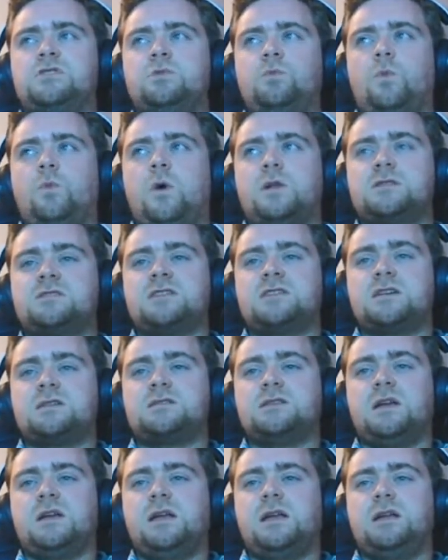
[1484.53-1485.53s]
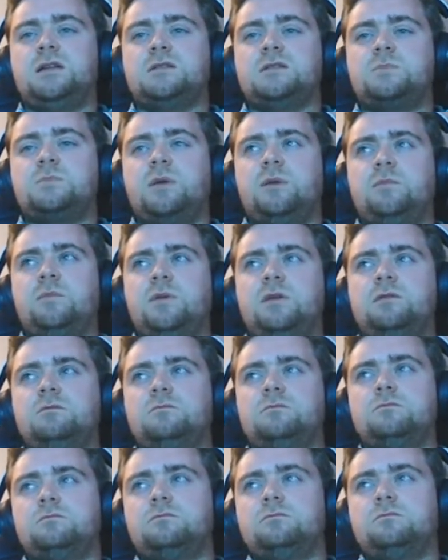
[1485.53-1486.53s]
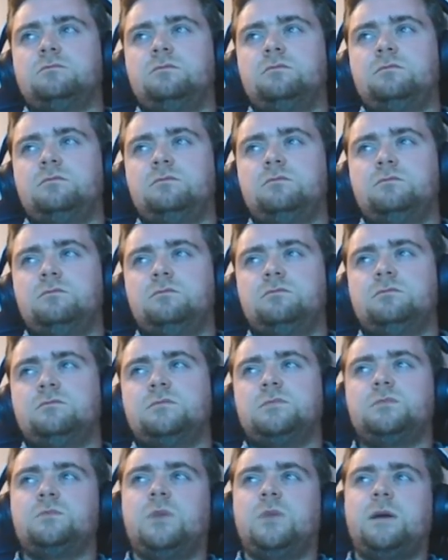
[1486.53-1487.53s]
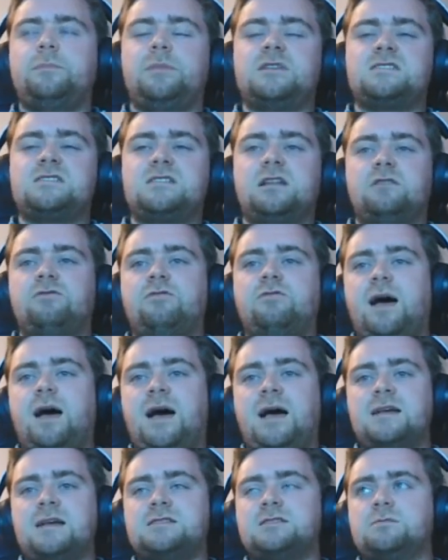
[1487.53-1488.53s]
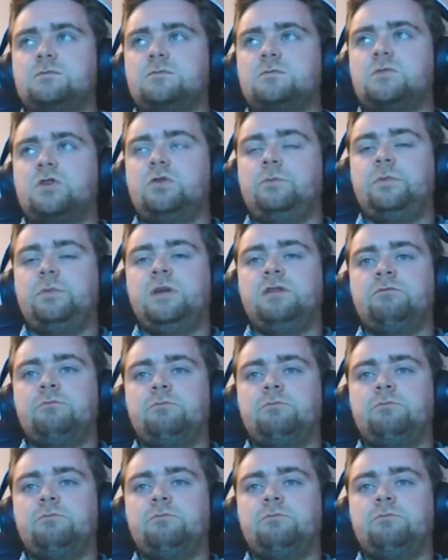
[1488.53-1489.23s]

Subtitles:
169 is maybe might be still fast. Could be even be